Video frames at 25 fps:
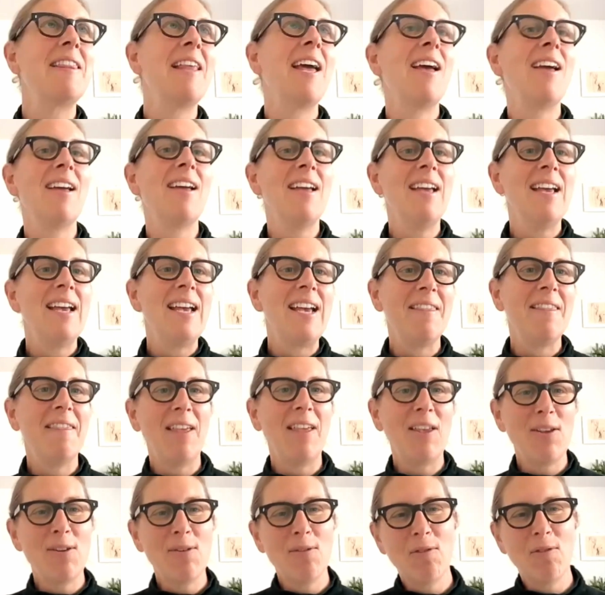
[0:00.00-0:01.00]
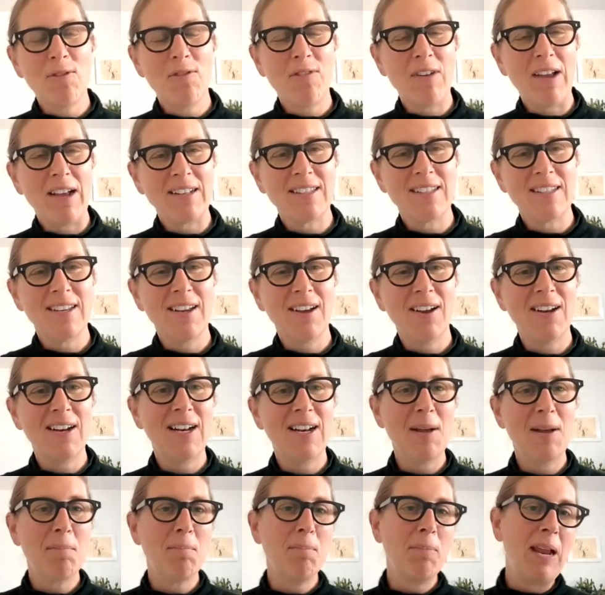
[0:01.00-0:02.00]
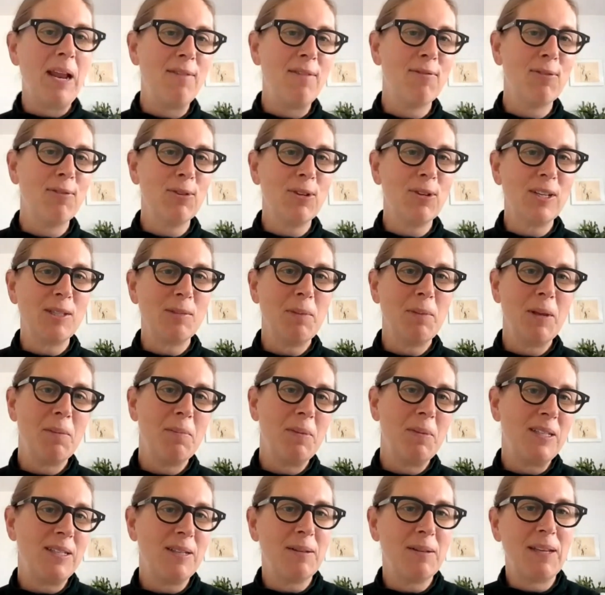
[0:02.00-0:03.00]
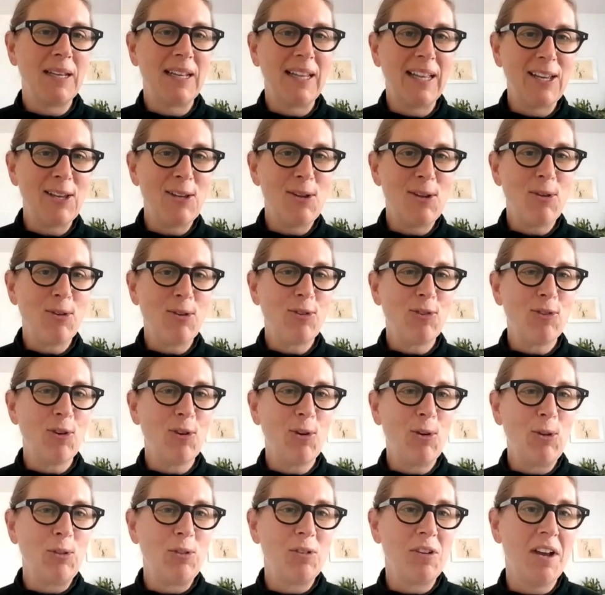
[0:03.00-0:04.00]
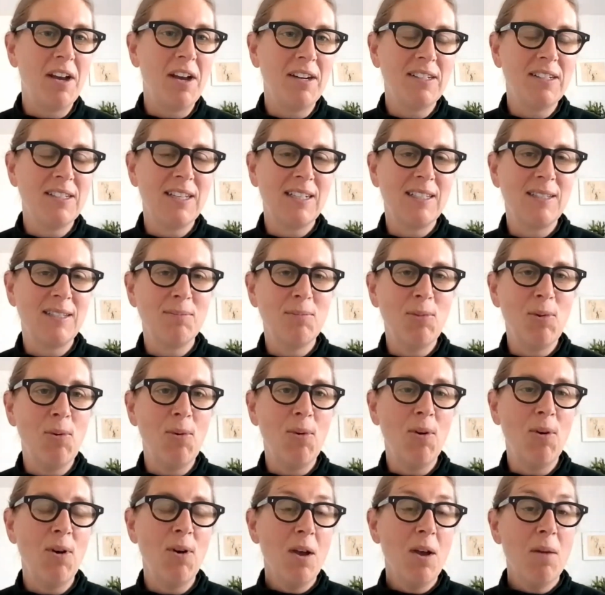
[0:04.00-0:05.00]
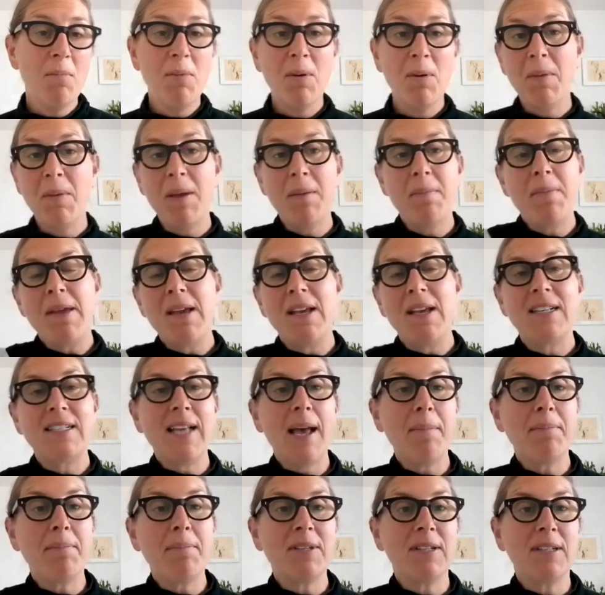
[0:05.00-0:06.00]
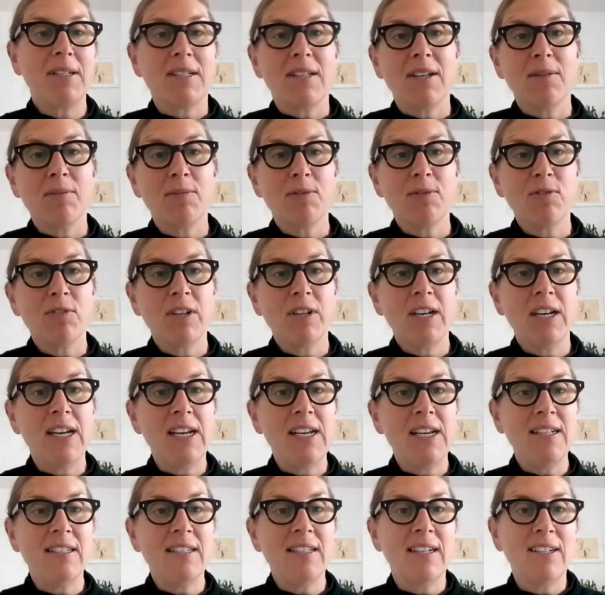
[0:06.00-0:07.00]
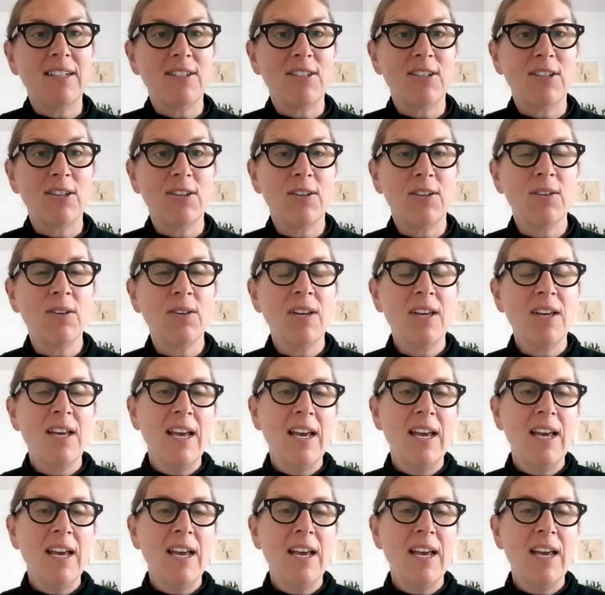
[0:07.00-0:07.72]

in there you reflected earlier, like playfulness may be something that you struggle to access more, but maybe acceptance comes really easily to you.